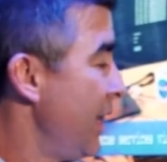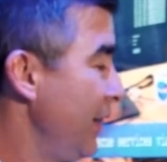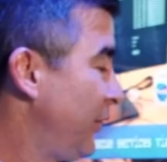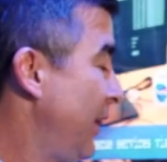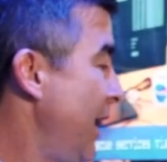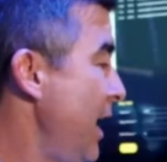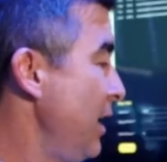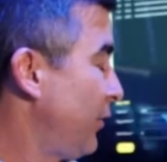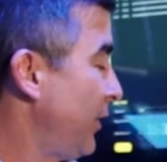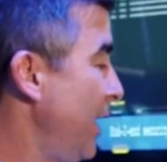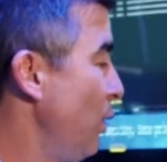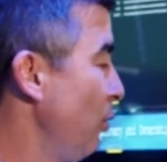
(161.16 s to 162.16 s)
Yeah, today,
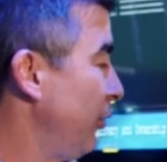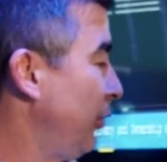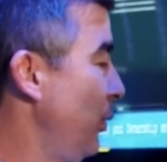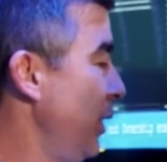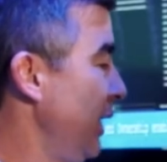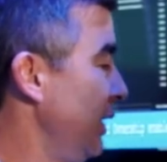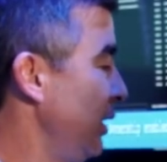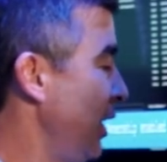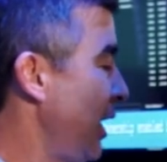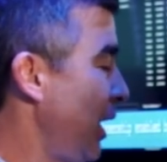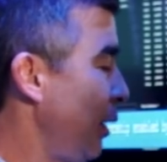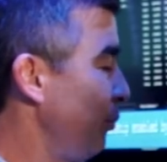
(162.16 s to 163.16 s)
today we're showing
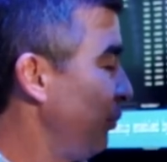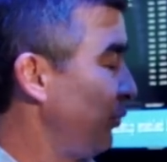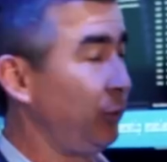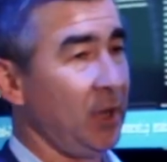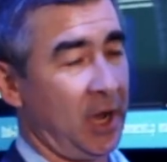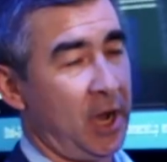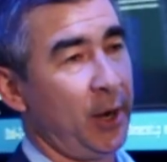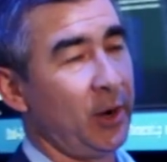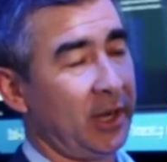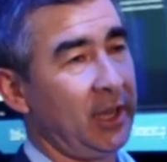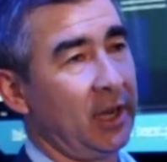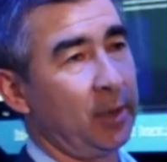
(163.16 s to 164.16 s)
um,
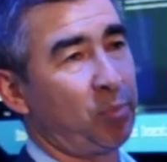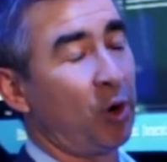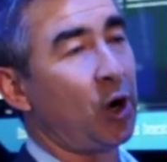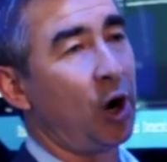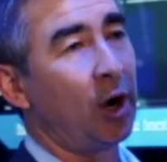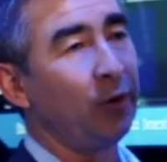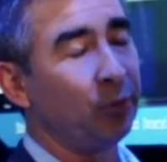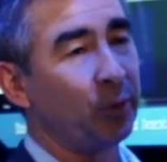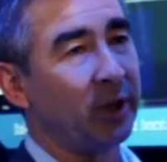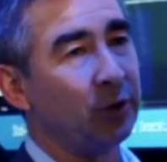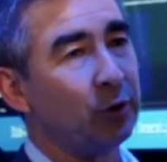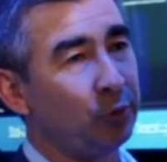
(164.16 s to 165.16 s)
100 gig per card, so we can do